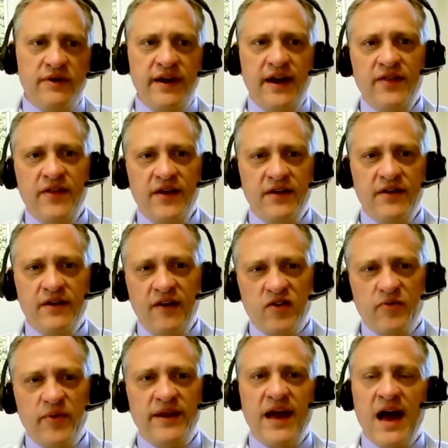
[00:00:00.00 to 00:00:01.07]
and I think you have to
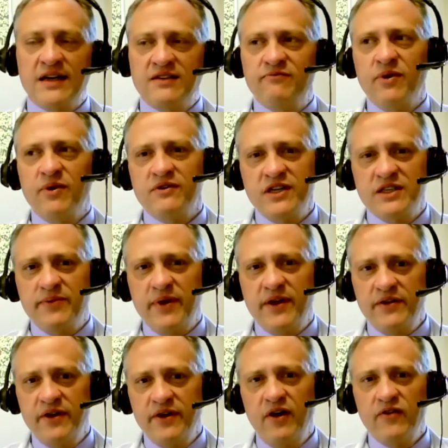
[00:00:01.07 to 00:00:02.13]
be an active participant
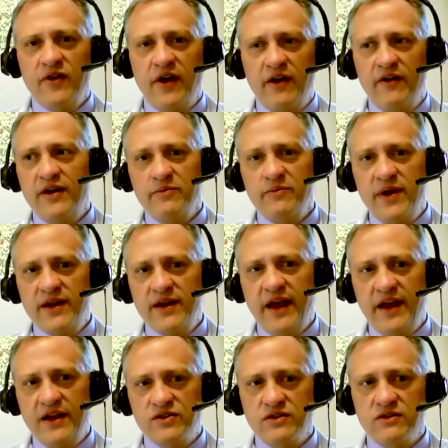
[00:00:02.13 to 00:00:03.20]
in your healthcare and your
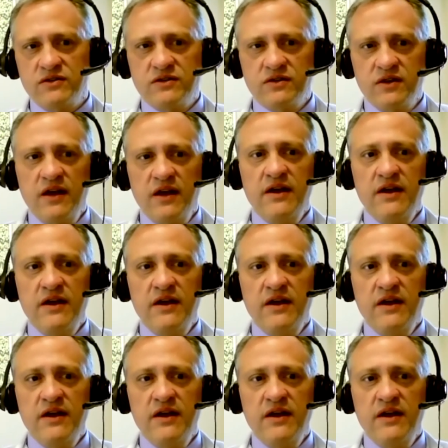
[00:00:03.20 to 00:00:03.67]
medications,